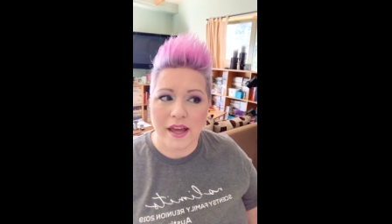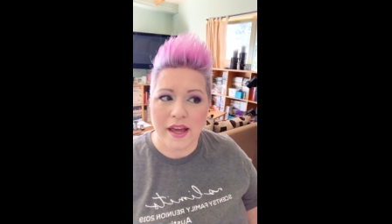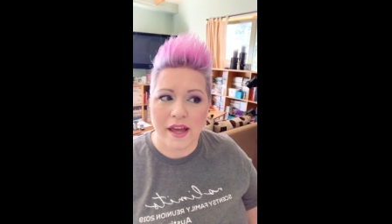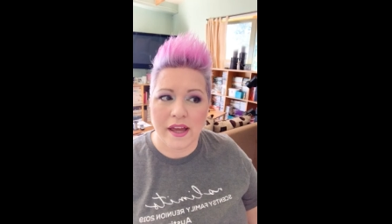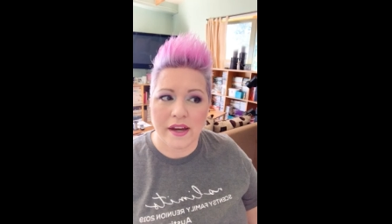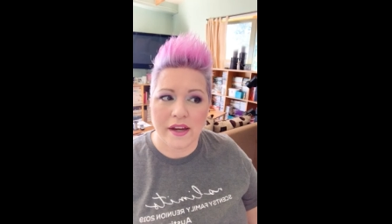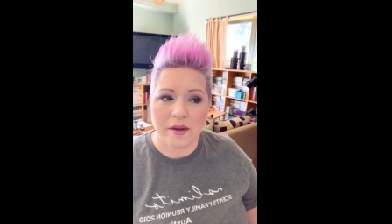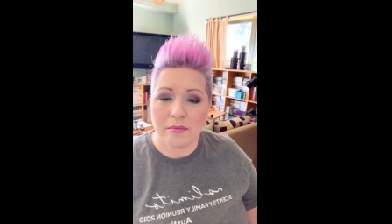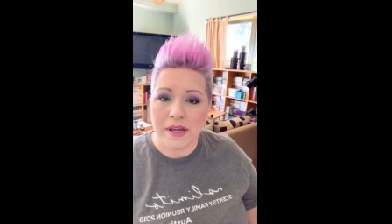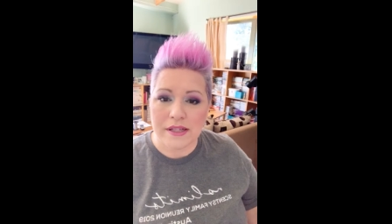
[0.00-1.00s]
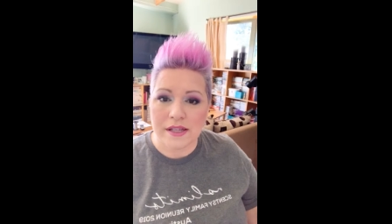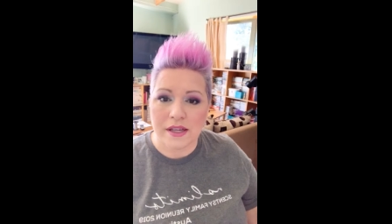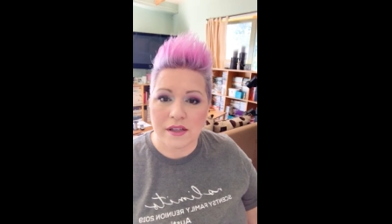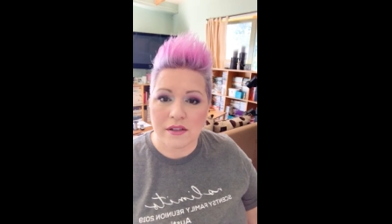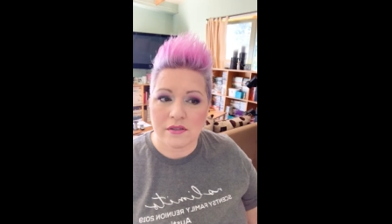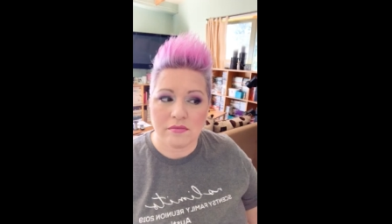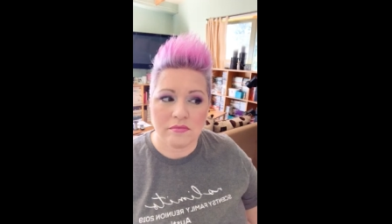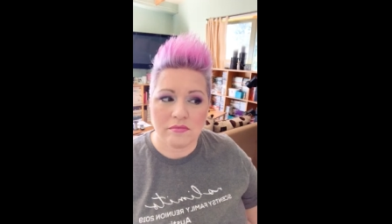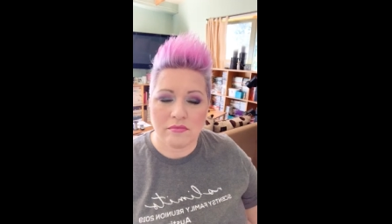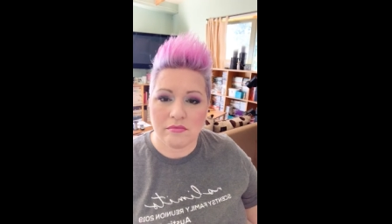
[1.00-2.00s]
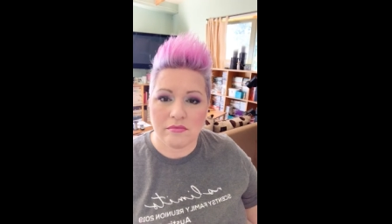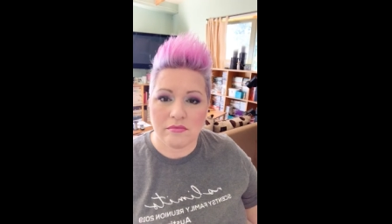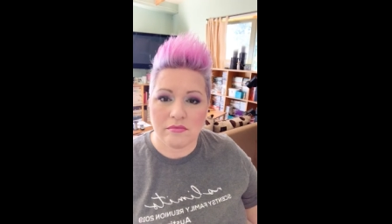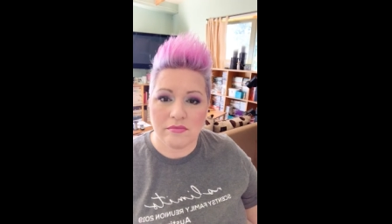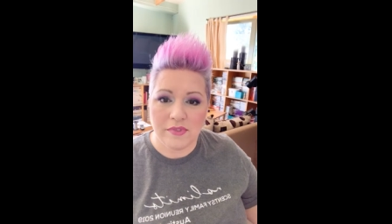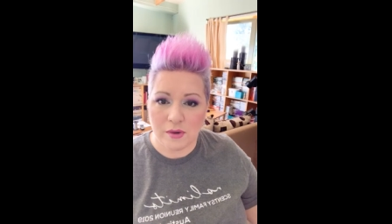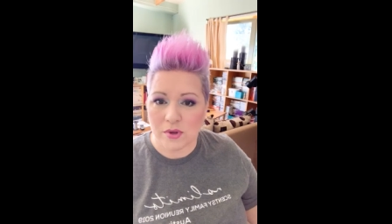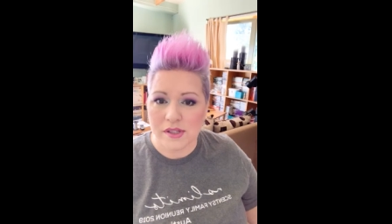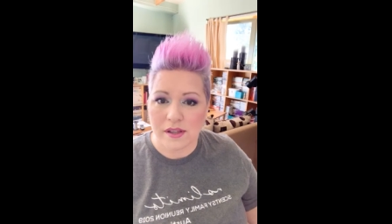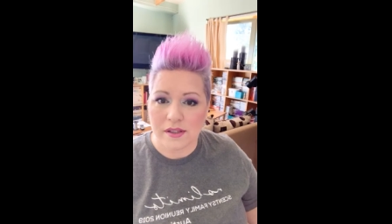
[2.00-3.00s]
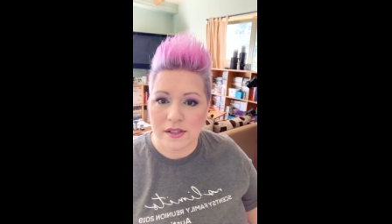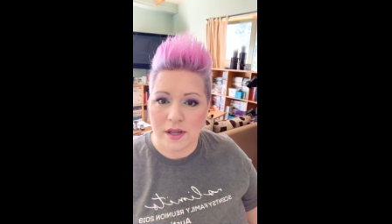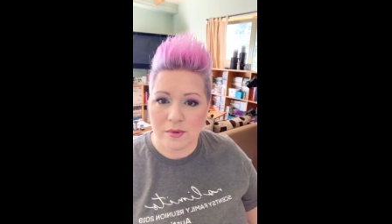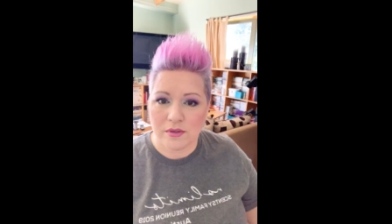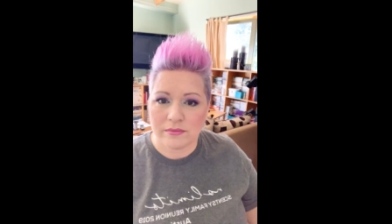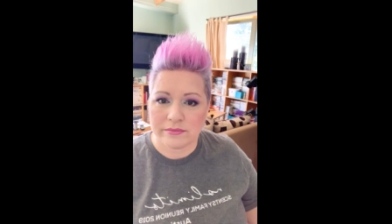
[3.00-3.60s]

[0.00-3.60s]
and amazing than what's on this table.